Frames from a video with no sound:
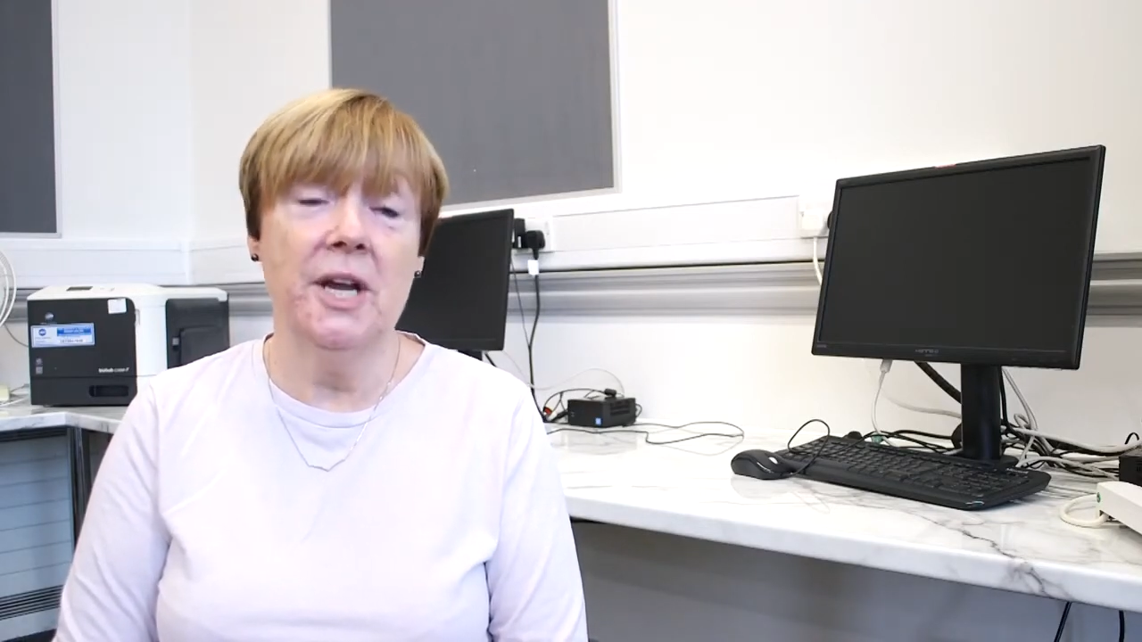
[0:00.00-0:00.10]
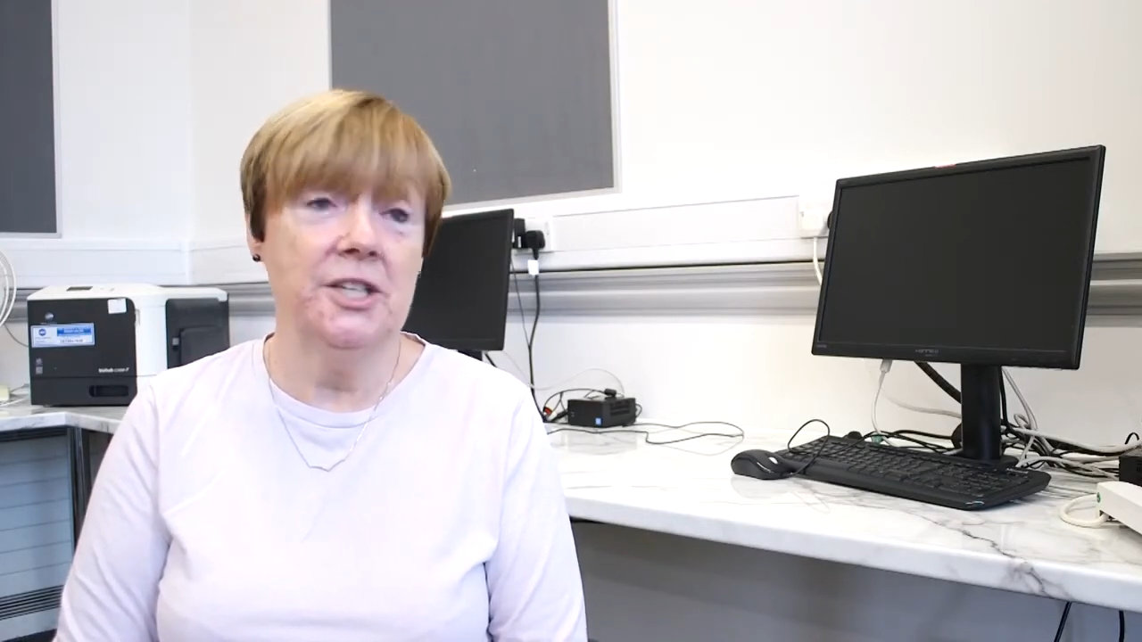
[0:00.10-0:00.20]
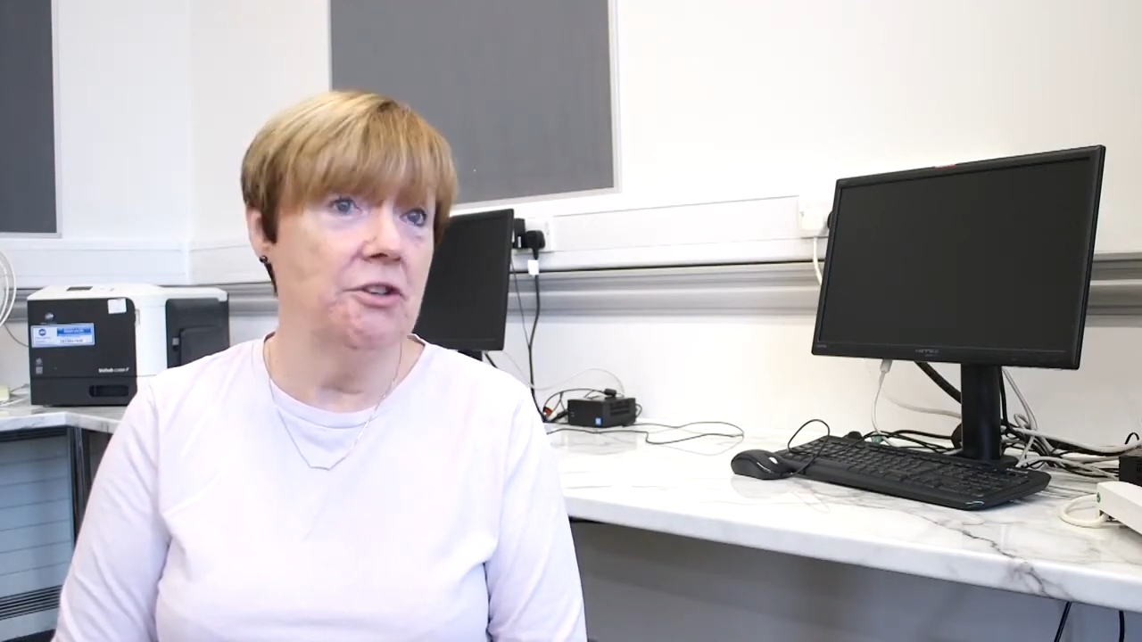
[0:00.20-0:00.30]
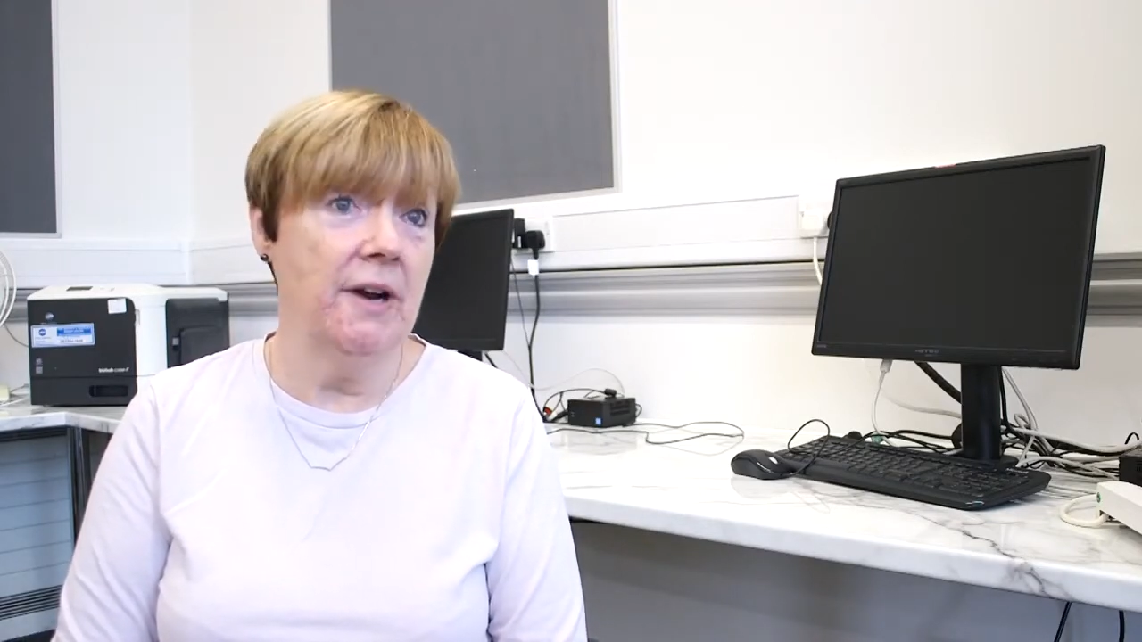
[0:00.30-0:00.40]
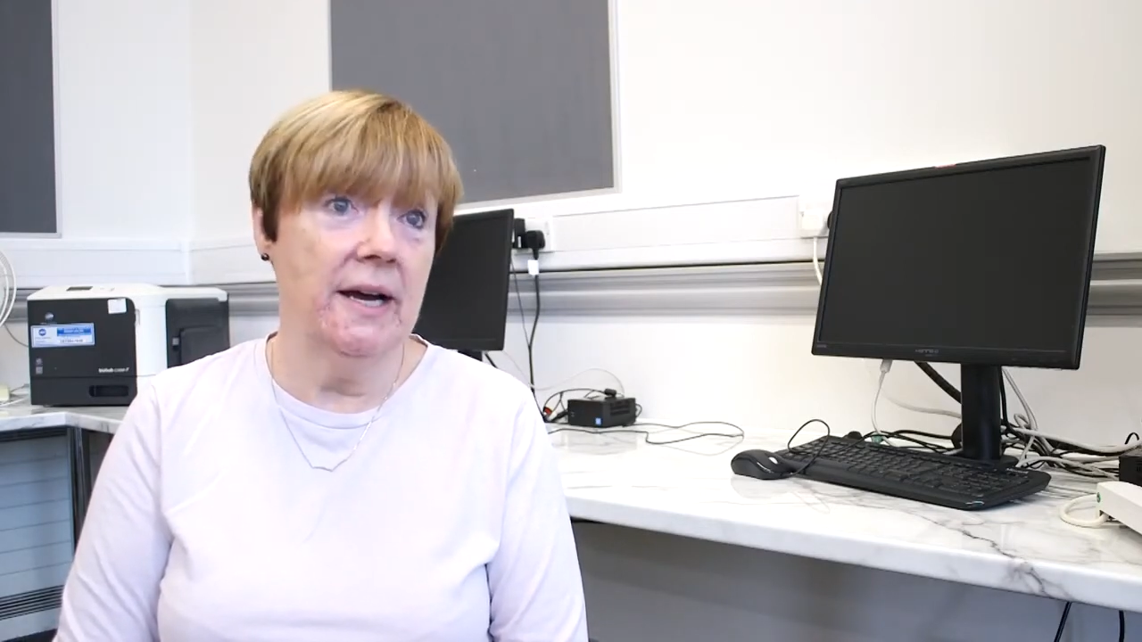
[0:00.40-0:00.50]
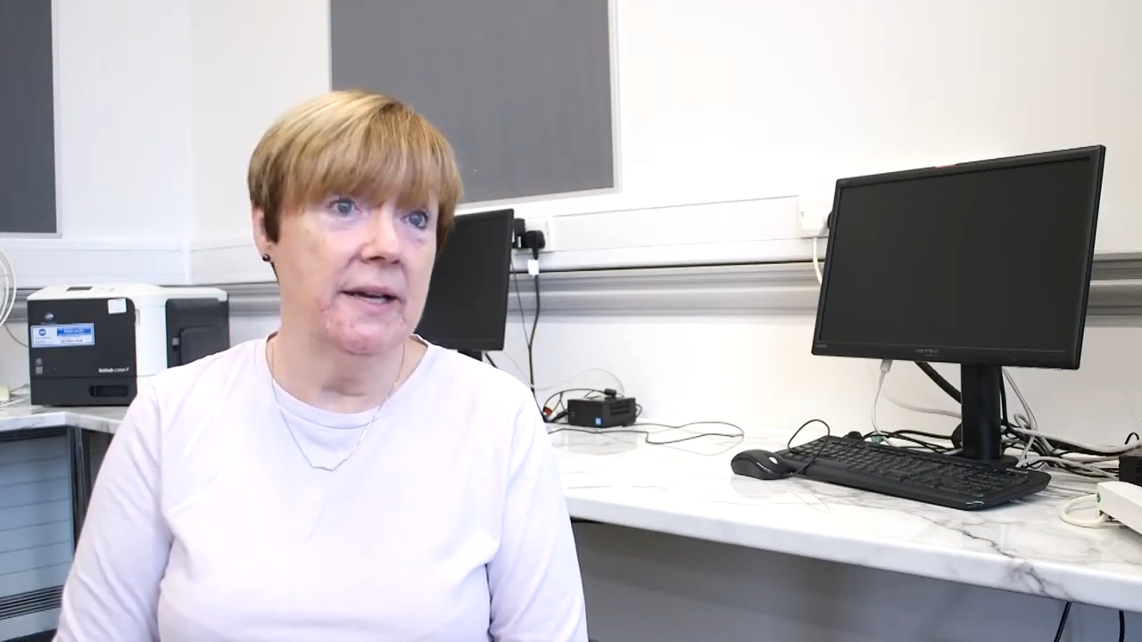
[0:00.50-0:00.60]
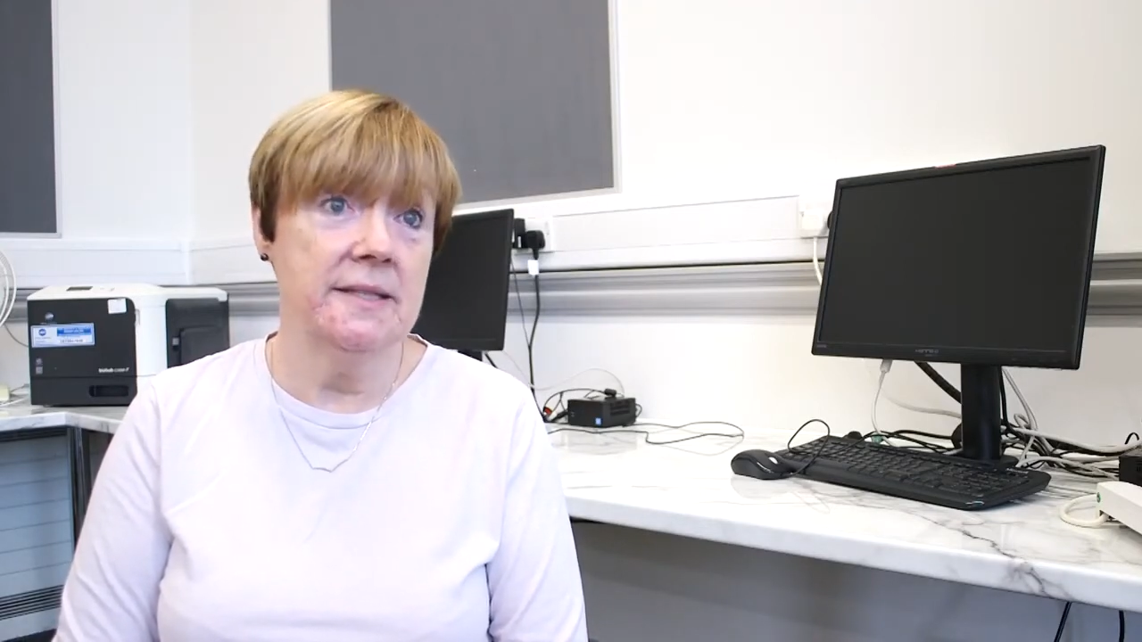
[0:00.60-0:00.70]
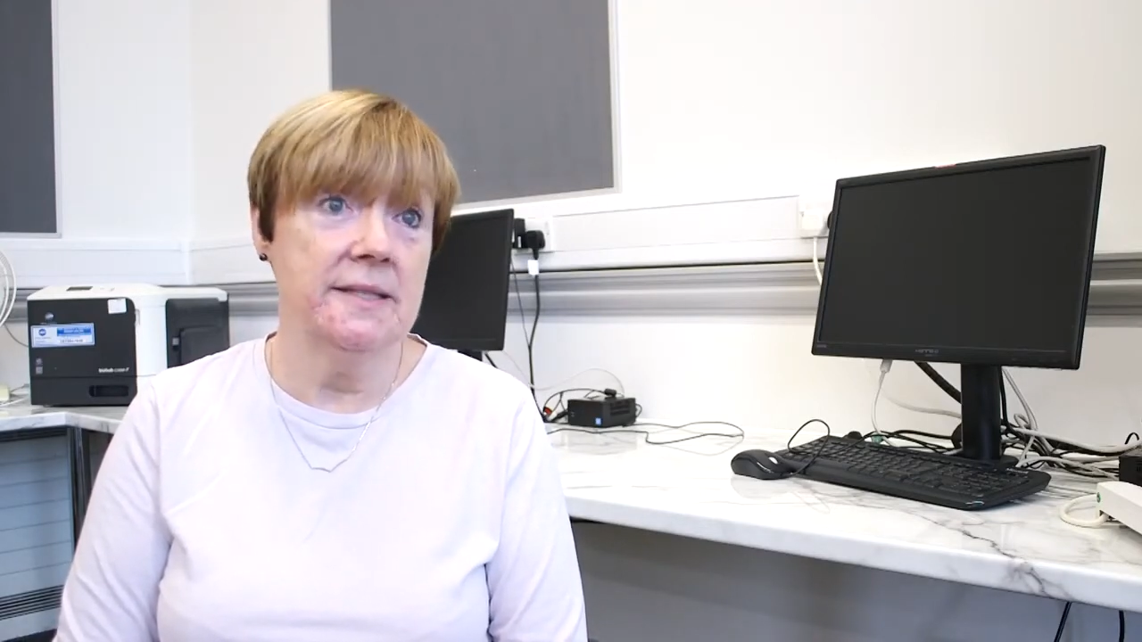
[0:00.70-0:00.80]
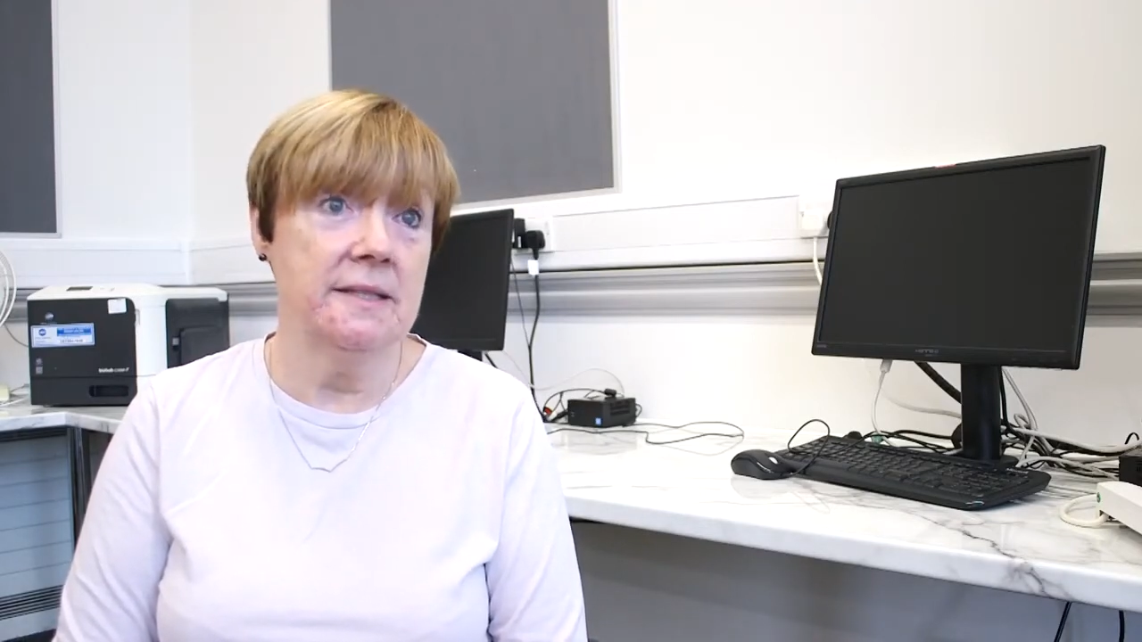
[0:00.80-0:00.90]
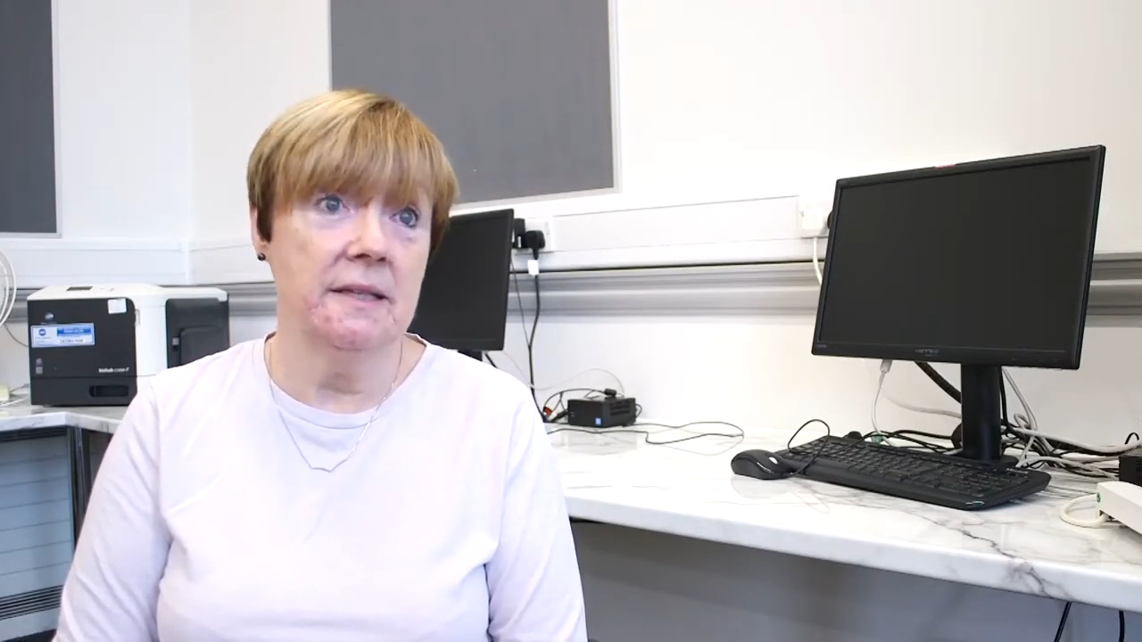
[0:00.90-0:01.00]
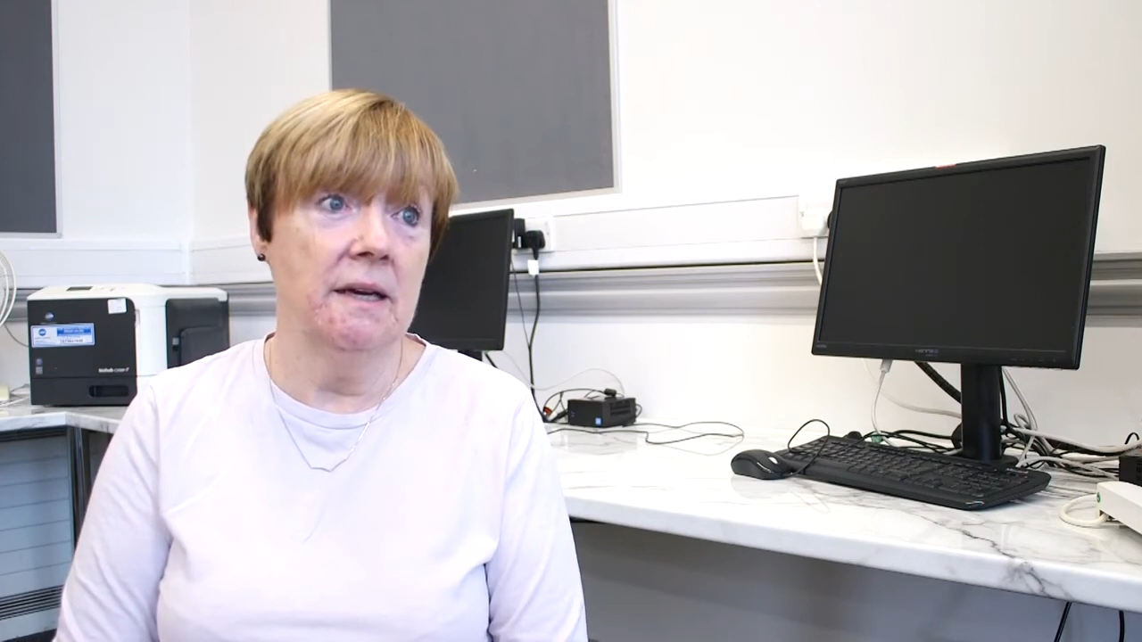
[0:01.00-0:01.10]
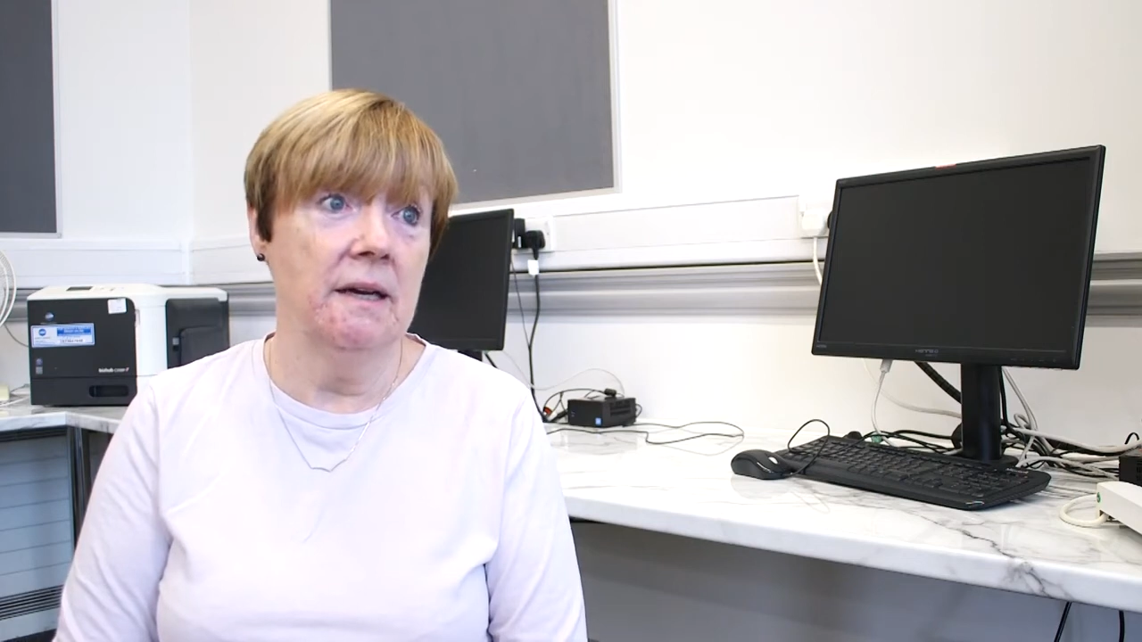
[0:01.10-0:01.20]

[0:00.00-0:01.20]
pressurised.